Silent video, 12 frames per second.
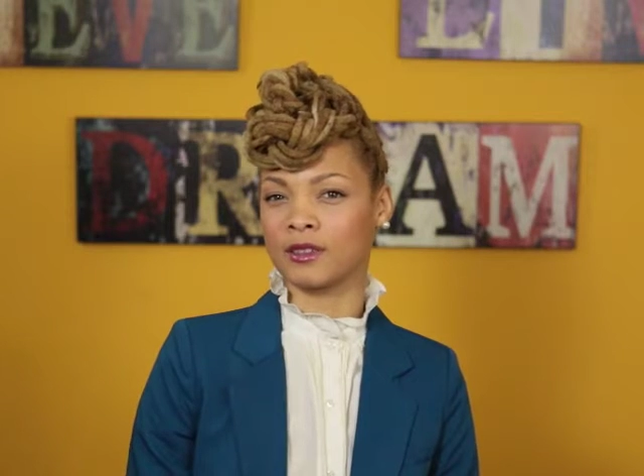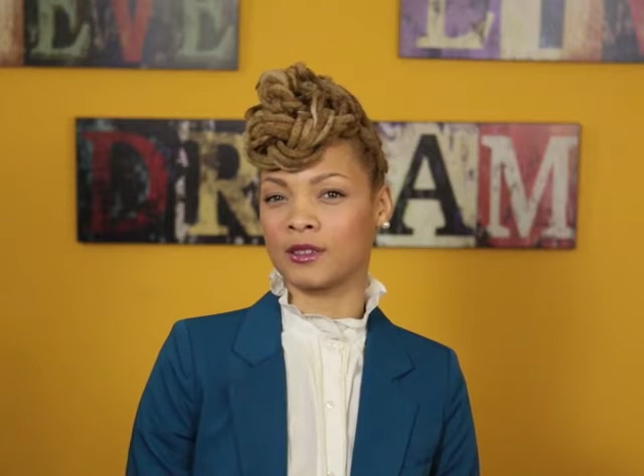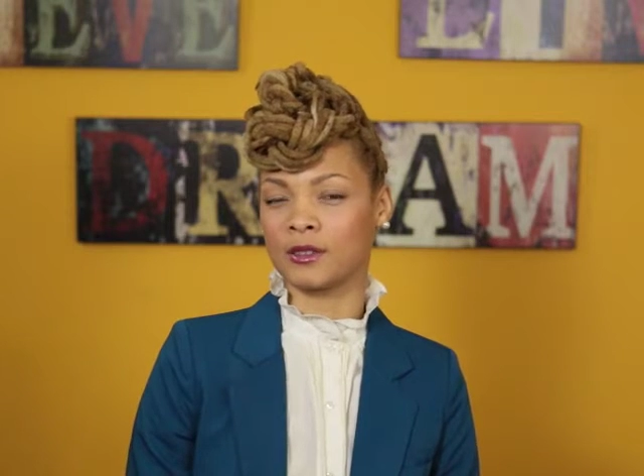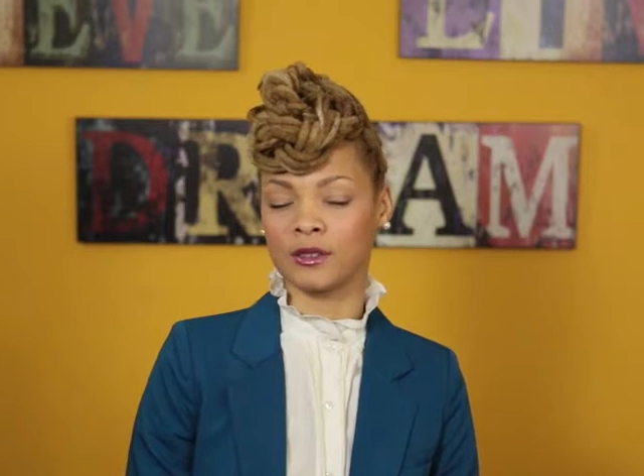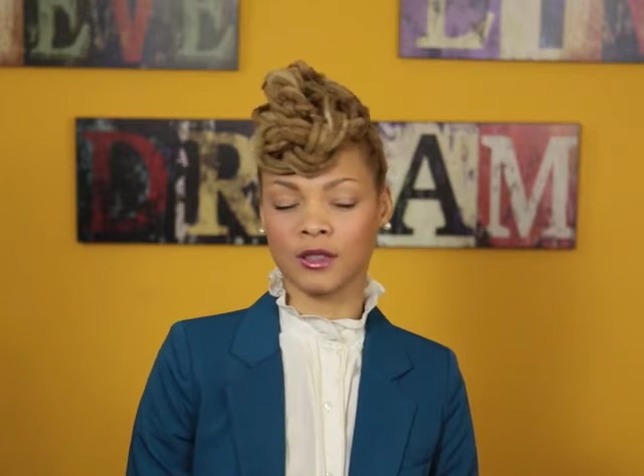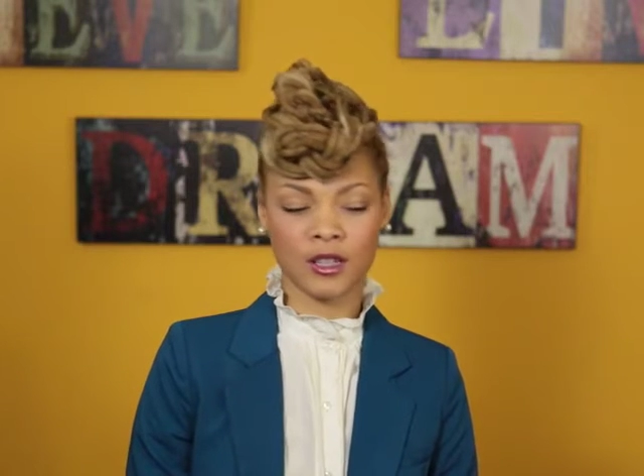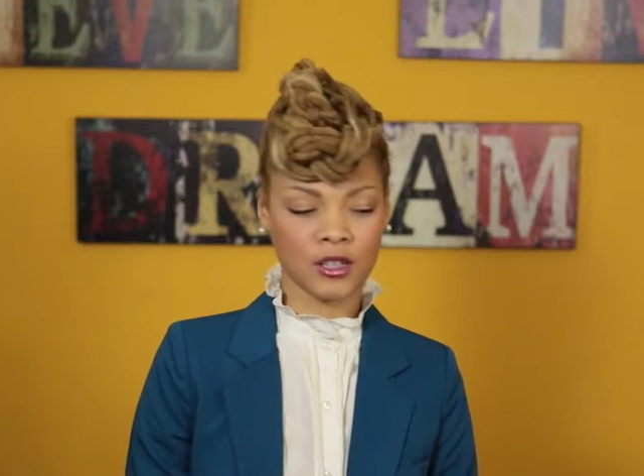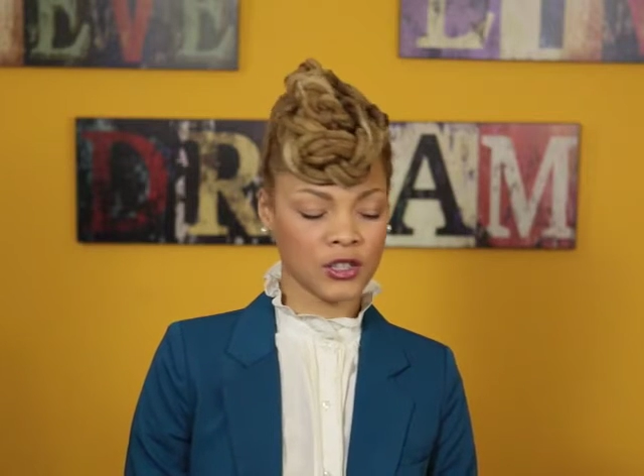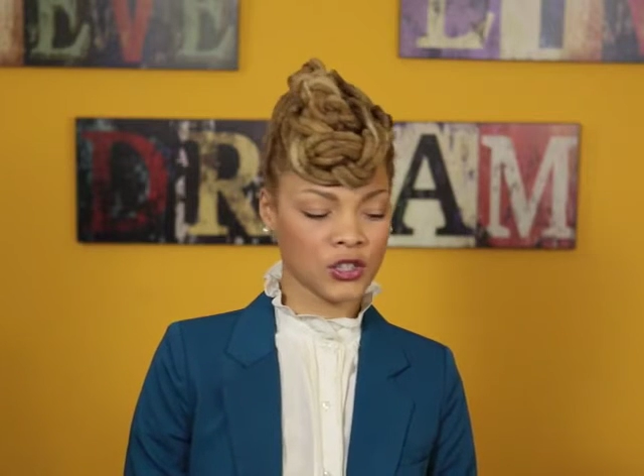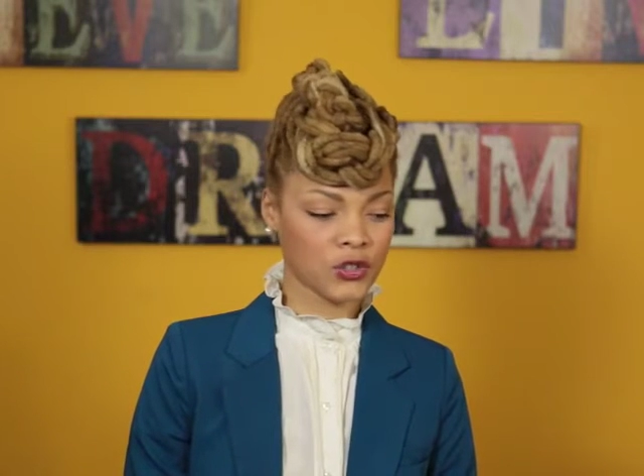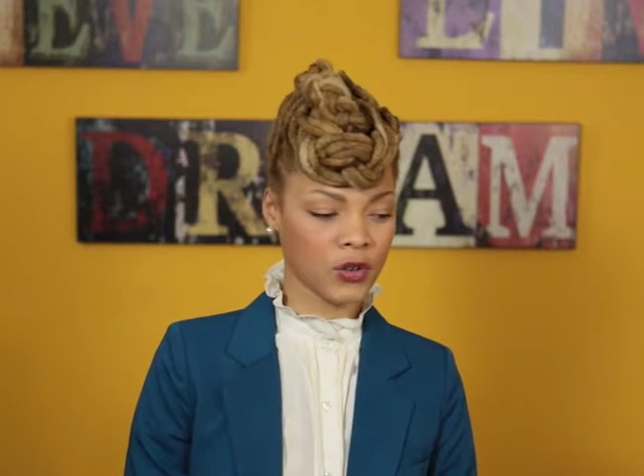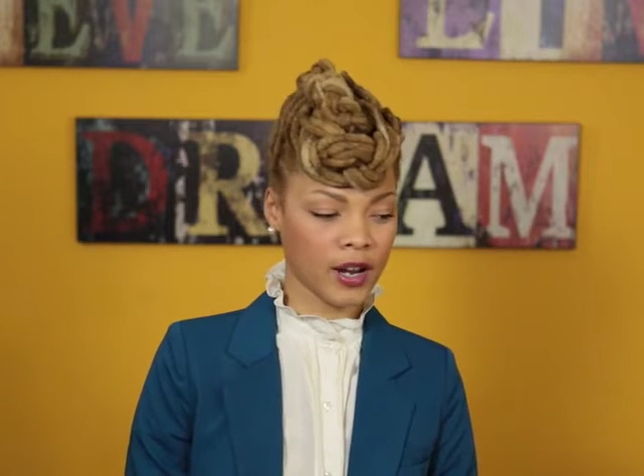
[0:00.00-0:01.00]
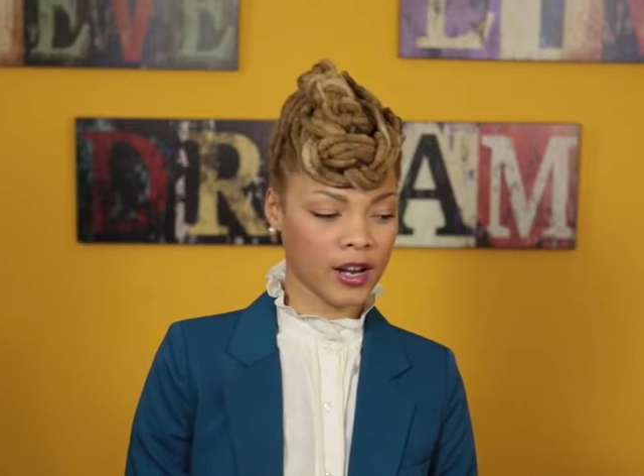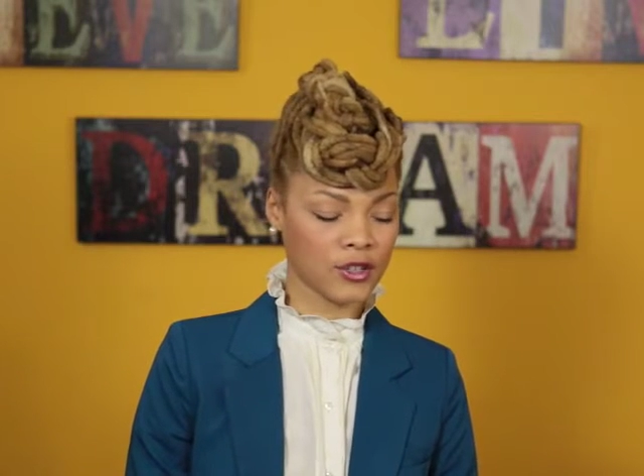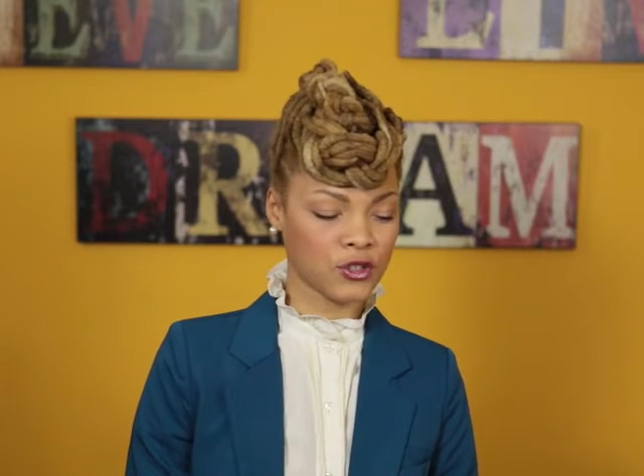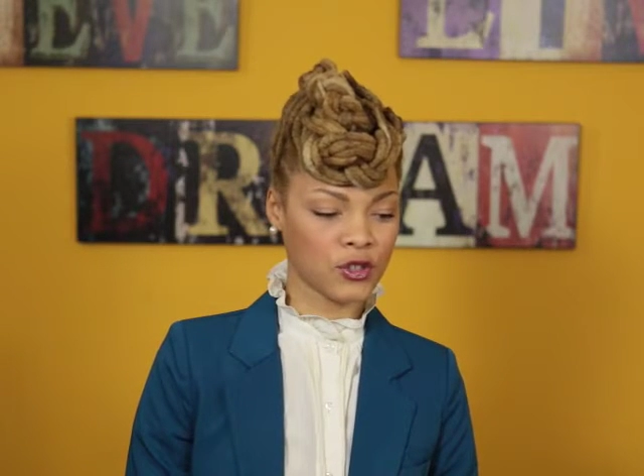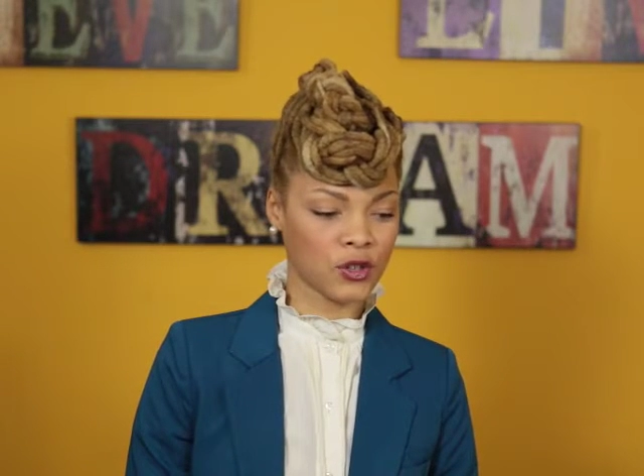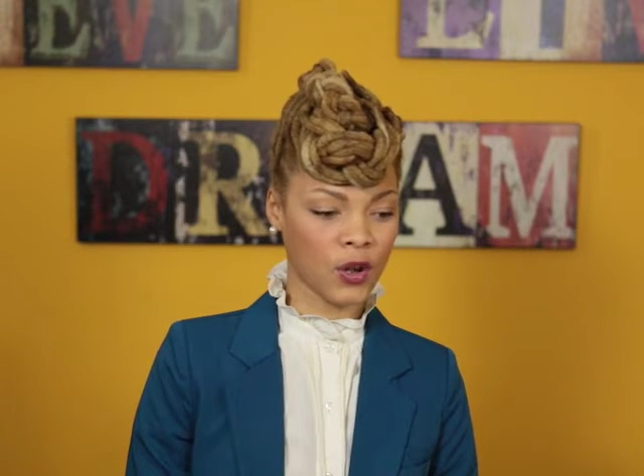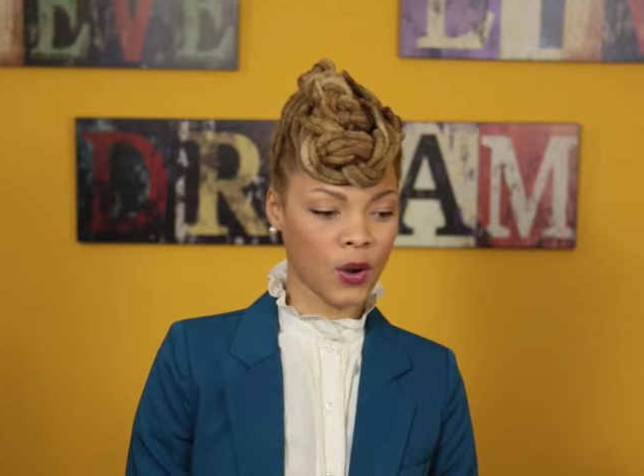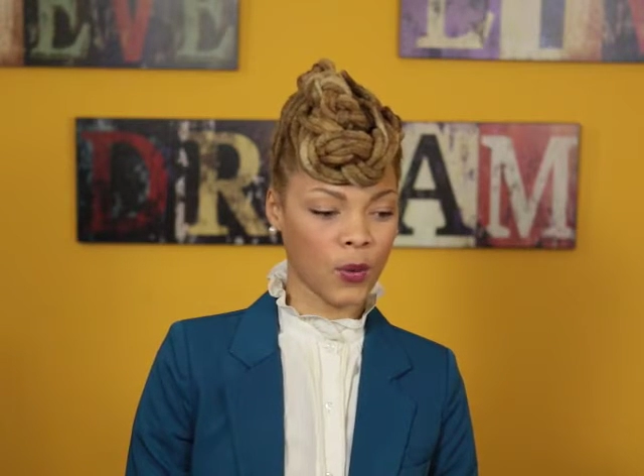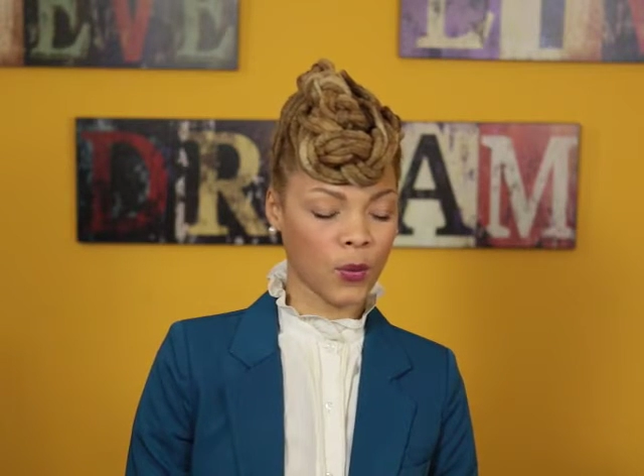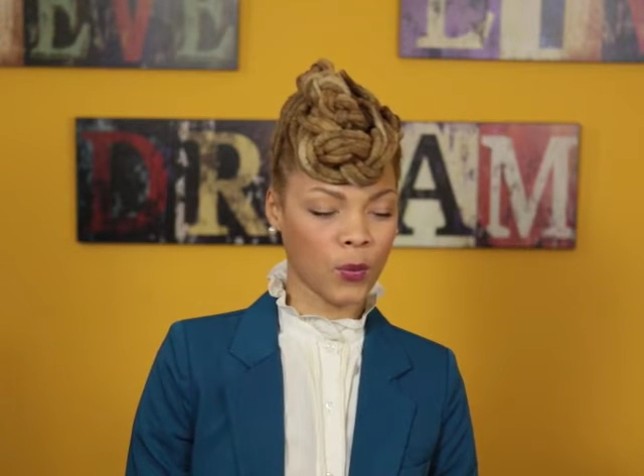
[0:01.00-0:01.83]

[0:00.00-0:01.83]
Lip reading: little strange, you know,